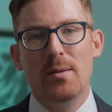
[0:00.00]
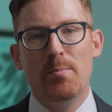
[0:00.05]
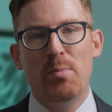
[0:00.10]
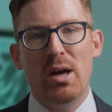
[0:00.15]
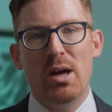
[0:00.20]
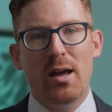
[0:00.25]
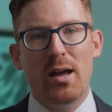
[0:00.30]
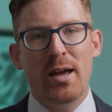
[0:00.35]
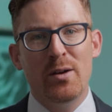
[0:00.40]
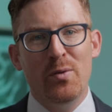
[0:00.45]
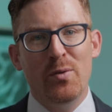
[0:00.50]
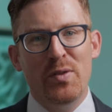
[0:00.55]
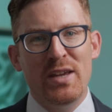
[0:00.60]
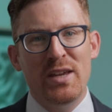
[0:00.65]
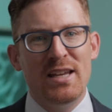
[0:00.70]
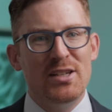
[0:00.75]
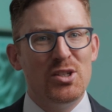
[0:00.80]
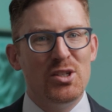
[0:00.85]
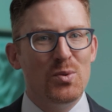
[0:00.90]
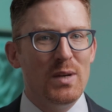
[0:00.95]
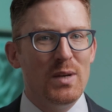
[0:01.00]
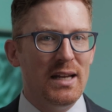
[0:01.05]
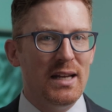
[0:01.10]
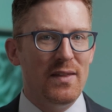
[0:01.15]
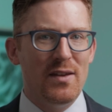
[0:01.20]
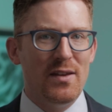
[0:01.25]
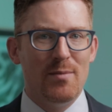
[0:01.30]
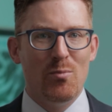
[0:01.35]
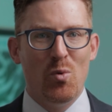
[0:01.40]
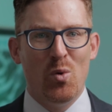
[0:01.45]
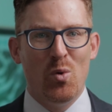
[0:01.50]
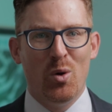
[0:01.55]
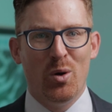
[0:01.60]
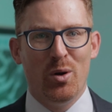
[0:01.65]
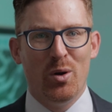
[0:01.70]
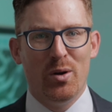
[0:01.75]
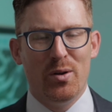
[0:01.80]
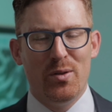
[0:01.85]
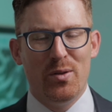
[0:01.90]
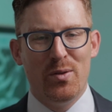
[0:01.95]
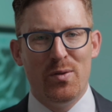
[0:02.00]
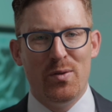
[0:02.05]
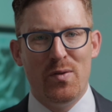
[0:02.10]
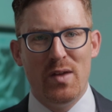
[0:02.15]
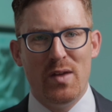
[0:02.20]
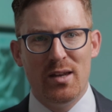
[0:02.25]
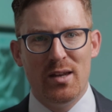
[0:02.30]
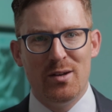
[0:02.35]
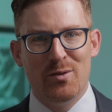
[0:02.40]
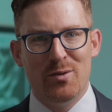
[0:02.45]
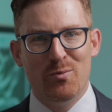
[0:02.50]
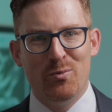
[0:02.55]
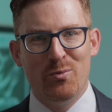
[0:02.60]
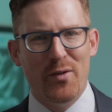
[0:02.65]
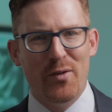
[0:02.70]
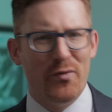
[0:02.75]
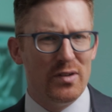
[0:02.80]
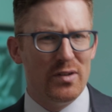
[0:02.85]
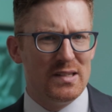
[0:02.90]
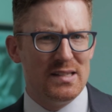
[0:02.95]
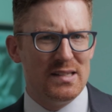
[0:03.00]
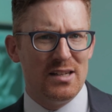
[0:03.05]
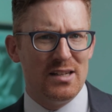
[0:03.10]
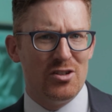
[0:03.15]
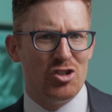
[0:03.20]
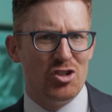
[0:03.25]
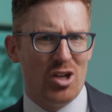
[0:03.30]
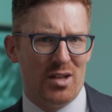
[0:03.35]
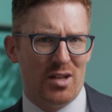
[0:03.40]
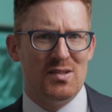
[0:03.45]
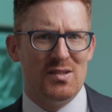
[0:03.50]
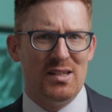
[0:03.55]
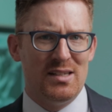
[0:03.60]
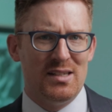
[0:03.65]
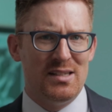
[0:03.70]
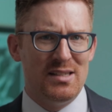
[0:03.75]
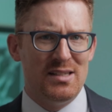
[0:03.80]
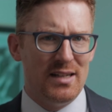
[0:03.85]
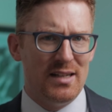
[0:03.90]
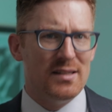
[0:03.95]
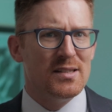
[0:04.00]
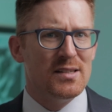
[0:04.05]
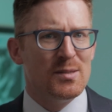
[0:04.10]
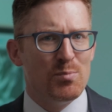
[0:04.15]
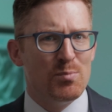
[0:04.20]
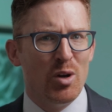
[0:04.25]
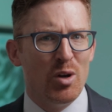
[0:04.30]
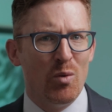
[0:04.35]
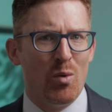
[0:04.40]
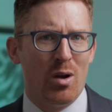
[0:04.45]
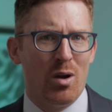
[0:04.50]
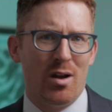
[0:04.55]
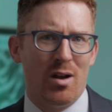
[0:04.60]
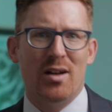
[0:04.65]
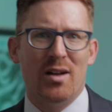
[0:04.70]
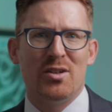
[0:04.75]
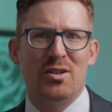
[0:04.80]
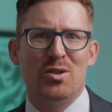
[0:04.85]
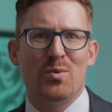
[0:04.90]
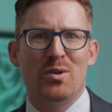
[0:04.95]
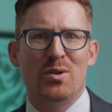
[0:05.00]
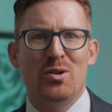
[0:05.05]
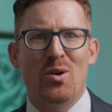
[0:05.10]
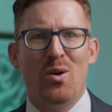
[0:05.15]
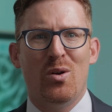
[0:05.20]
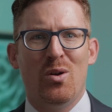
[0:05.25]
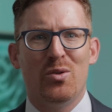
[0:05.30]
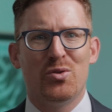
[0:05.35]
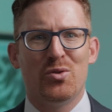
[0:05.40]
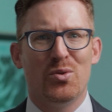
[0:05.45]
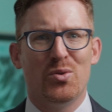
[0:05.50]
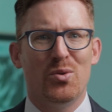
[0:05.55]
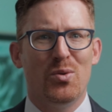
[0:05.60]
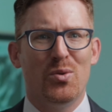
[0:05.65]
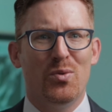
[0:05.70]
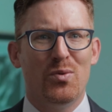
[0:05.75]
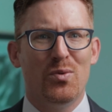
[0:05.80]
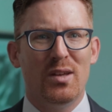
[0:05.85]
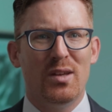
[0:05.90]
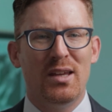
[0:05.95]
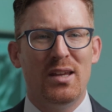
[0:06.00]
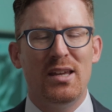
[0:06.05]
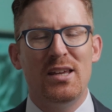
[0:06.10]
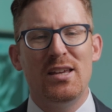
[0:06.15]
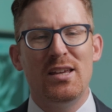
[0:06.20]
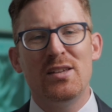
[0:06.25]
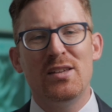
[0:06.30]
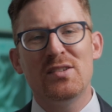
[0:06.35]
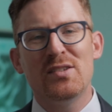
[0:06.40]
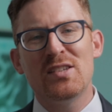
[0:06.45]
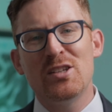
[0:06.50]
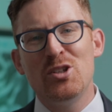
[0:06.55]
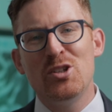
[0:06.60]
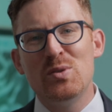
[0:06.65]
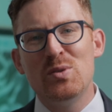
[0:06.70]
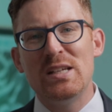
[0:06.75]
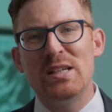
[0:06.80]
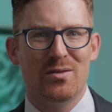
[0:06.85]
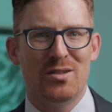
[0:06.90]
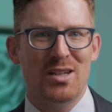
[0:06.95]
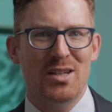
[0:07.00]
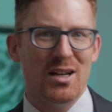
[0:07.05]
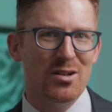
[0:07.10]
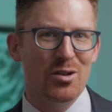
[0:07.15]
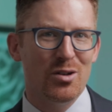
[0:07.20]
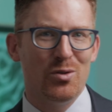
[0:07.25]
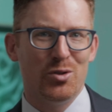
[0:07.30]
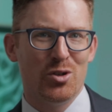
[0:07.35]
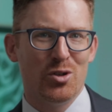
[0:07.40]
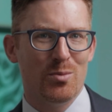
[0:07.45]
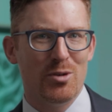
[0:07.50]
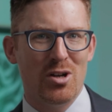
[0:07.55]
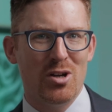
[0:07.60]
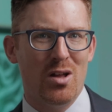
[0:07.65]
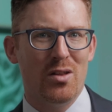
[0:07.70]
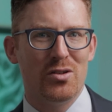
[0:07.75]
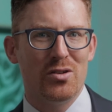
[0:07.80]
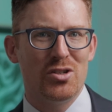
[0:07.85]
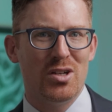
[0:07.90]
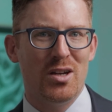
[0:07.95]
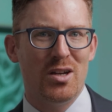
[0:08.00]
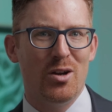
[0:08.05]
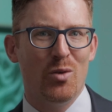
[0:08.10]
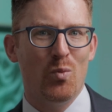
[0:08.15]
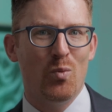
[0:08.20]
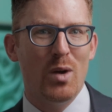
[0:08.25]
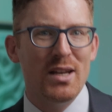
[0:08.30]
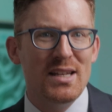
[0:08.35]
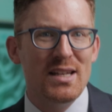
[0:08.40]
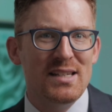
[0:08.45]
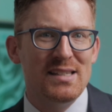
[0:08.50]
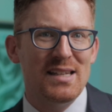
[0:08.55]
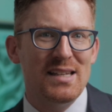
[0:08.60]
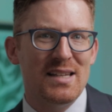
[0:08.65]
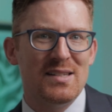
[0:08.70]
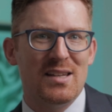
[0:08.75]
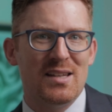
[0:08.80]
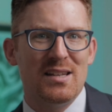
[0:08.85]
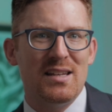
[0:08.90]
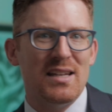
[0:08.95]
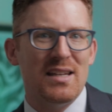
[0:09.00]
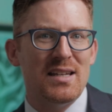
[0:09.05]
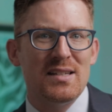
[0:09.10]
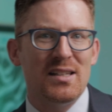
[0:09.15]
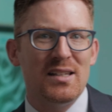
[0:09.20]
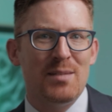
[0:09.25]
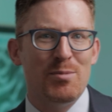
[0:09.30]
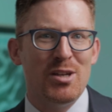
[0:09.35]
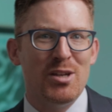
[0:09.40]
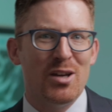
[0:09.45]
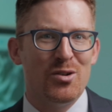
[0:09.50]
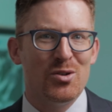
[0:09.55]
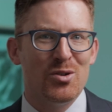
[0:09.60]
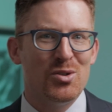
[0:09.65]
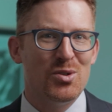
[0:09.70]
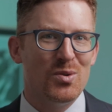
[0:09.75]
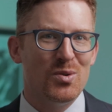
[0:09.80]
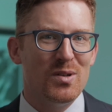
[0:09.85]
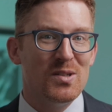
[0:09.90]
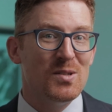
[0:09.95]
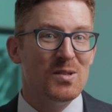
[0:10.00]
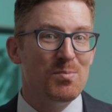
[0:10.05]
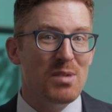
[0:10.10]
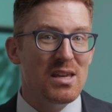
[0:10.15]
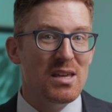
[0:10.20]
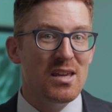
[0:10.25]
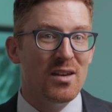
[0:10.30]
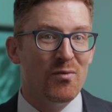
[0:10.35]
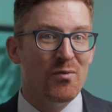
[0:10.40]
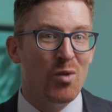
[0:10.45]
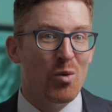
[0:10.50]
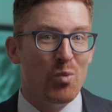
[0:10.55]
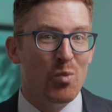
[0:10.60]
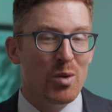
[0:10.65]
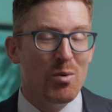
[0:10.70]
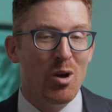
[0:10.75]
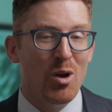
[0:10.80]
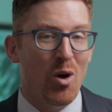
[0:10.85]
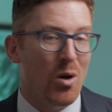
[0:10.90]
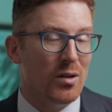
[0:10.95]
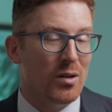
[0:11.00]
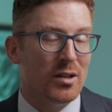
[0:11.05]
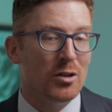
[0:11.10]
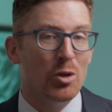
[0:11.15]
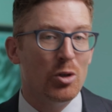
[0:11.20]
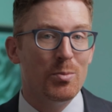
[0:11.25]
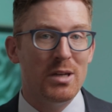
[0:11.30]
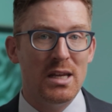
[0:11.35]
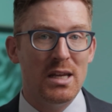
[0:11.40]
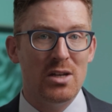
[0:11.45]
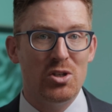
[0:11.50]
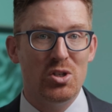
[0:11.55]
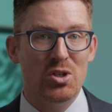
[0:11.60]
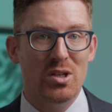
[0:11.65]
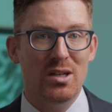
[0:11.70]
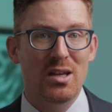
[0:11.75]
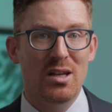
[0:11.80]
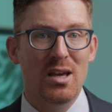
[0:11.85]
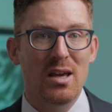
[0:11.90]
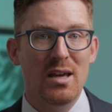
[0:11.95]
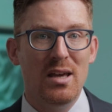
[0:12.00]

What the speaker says: But I don't think he's doing anything more than referencing John 16, the Spirit will guide you into all truth. He isn't using technical terminology here. What he says can easily be understood as speaking of what we would call illumination.